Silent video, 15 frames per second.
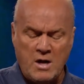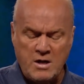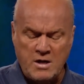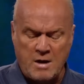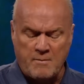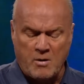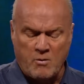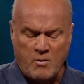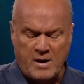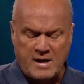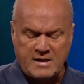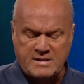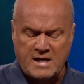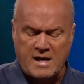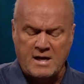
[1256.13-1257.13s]
Number one,
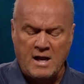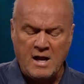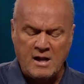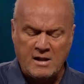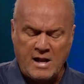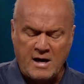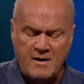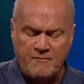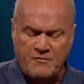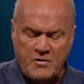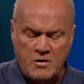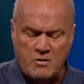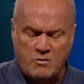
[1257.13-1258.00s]
he said, let a few